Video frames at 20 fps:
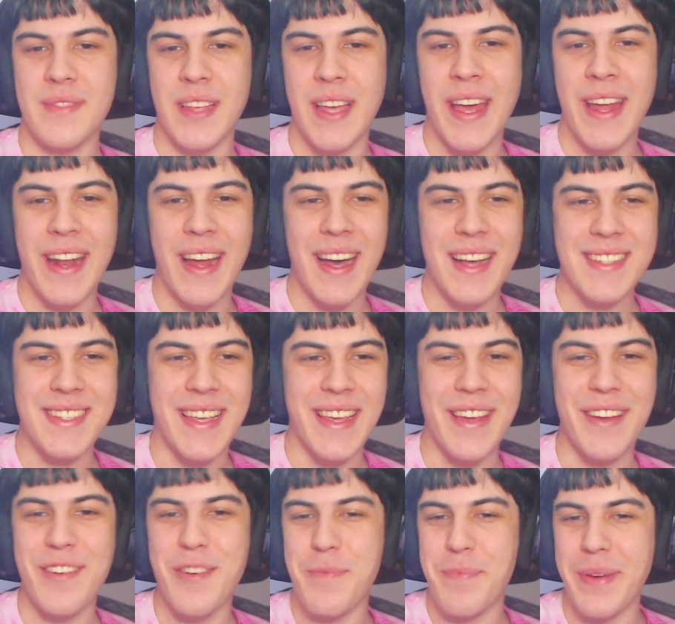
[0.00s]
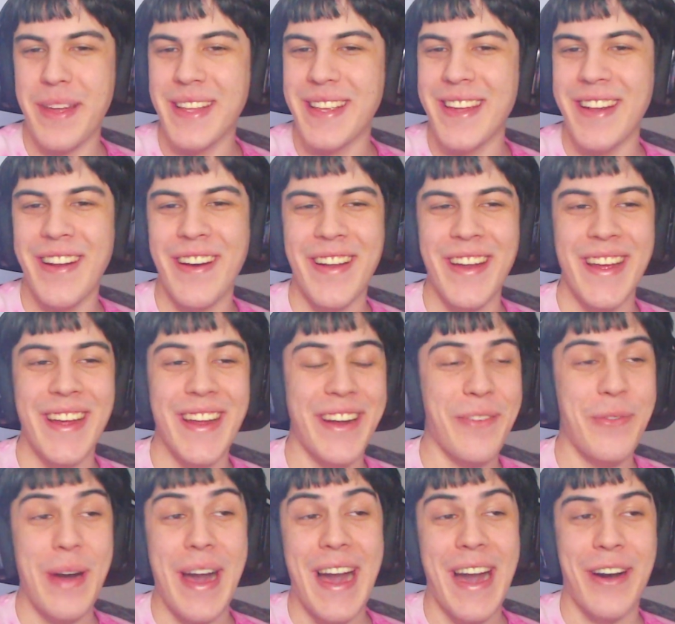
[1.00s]
And asking her opinion on it.
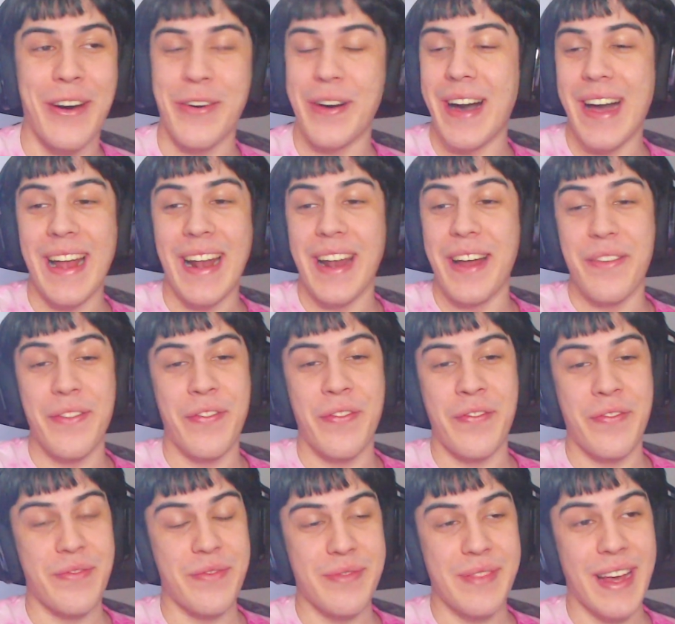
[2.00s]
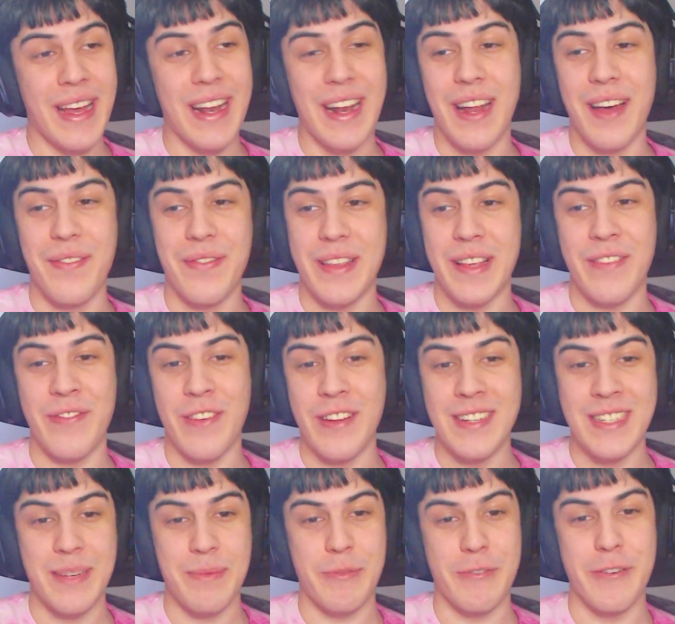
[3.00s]
Wow, I love I love this
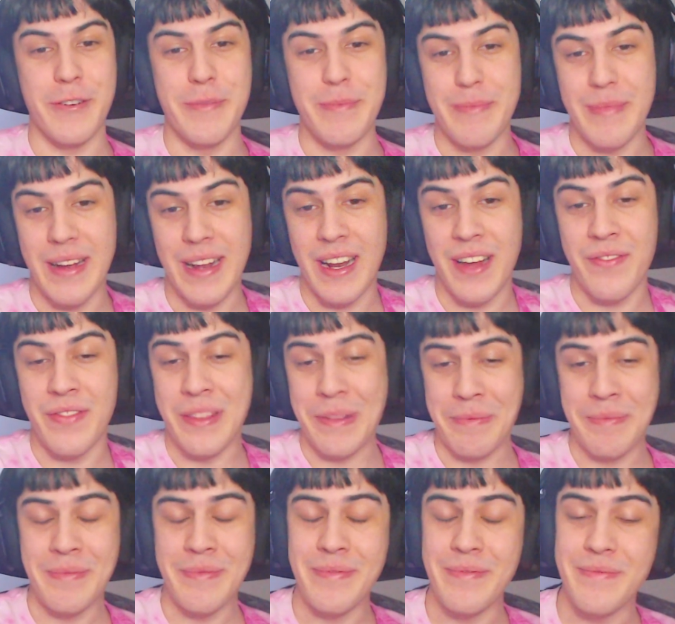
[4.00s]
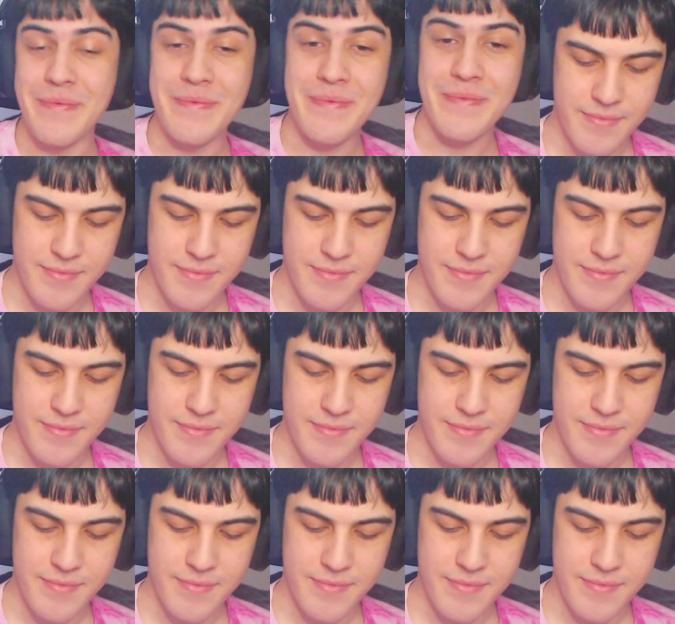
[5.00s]
friendship group. I love them. Cute.